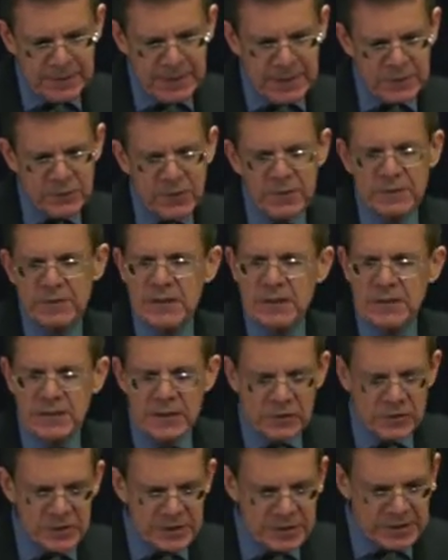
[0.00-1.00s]
It's 15
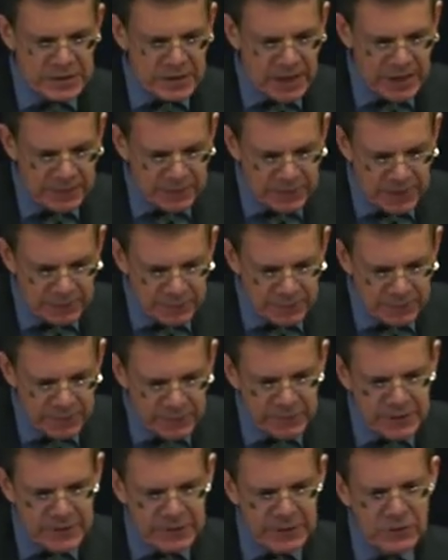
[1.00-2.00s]
years since 9/11,
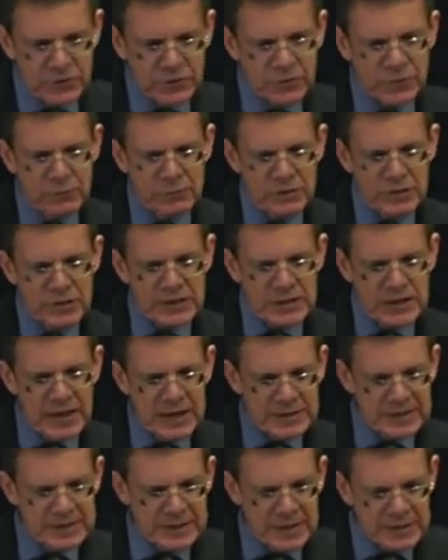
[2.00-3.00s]
15 years during which the
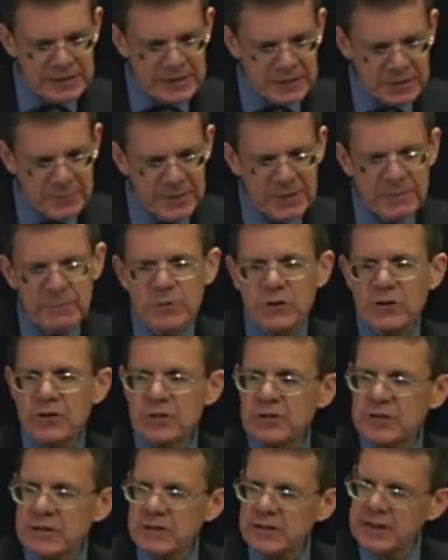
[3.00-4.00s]
United States has been
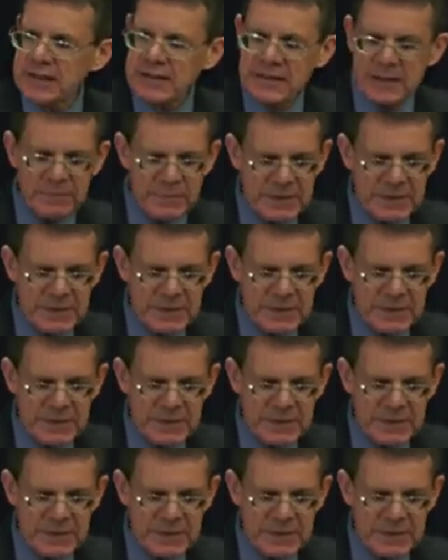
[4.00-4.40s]
immersed in the